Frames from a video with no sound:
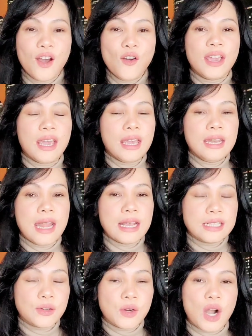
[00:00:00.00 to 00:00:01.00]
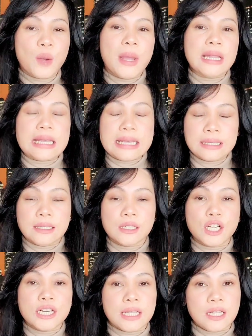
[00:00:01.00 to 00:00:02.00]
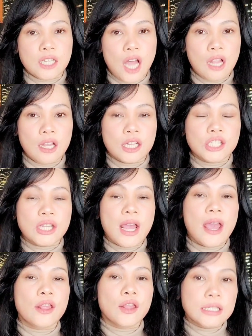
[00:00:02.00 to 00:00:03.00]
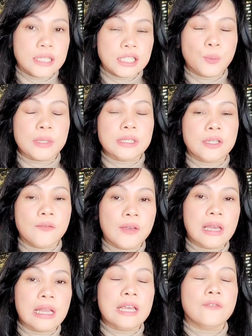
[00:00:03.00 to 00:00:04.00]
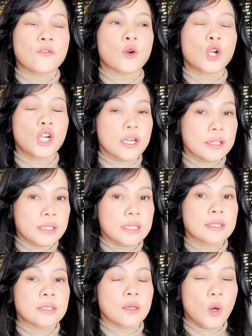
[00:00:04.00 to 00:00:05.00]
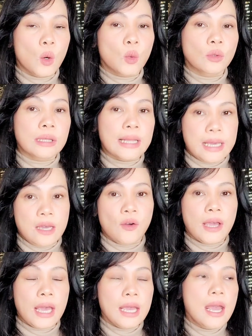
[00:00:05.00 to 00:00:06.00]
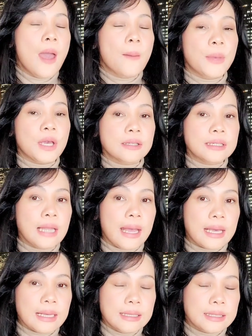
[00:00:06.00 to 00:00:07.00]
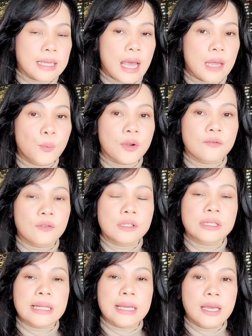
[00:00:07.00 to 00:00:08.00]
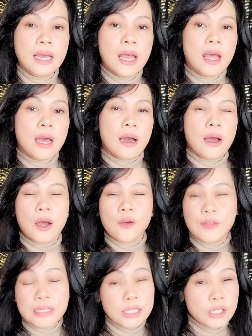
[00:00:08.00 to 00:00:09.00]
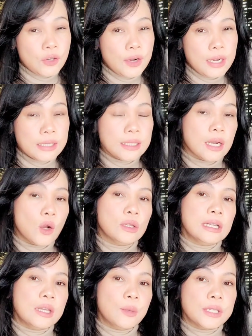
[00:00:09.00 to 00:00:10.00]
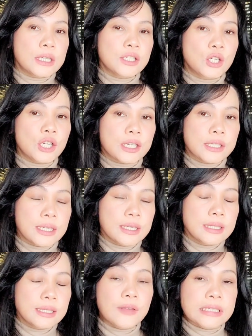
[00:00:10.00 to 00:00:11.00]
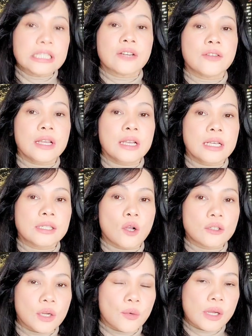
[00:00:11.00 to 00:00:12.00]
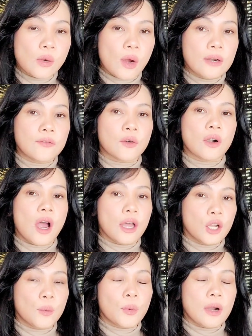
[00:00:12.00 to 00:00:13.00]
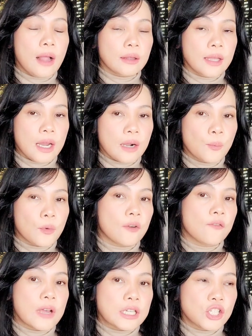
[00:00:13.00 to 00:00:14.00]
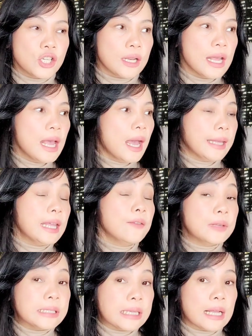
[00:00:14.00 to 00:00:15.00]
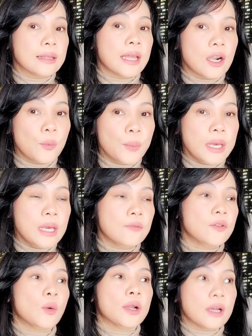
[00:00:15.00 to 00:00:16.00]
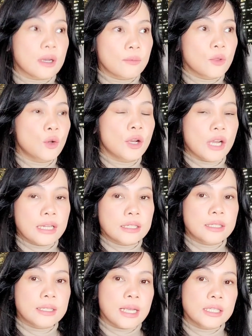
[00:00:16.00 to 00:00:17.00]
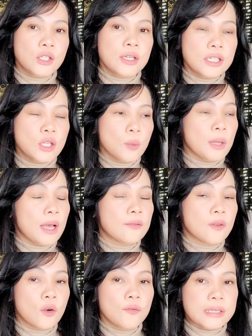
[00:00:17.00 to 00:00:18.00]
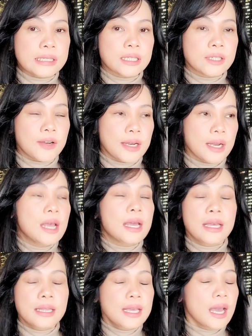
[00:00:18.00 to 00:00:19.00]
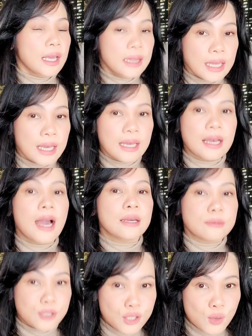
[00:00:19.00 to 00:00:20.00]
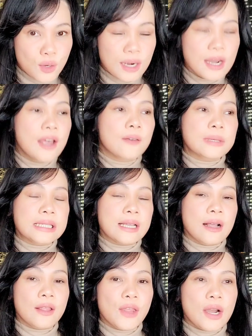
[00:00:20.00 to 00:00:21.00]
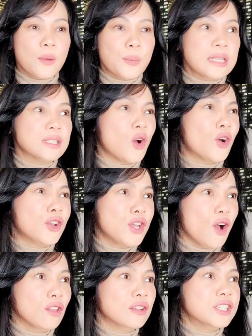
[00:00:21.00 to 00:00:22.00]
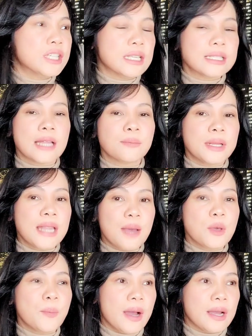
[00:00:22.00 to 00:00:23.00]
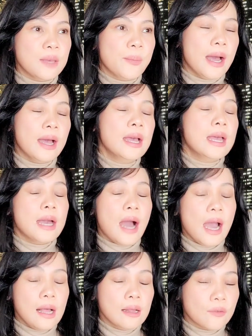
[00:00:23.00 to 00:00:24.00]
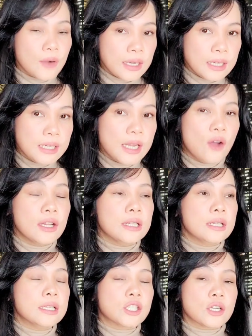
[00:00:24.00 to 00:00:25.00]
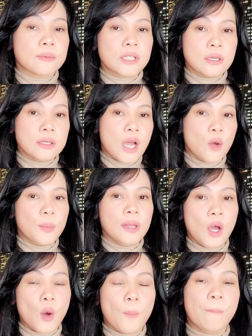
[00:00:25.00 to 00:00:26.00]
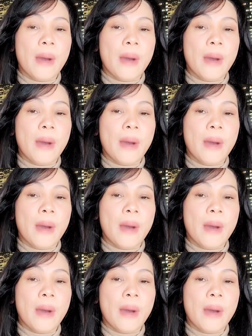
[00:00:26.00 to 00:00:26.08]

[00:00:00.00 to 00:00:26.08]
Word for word: Okay, next requirement is nursing knowledge, and this is specifically for nurses only, okay? Because like I said previously, Visa Screen is not only limited to nurses. Visa Screen is also required for other healthcare profession. I think physical therapy, if you want to come to the United States, you need to apply for a Visa Screen. Hindi, I think, I'm sure. Physical therapists, audiologists, at madami pang iba. I'll write it down in the description down below.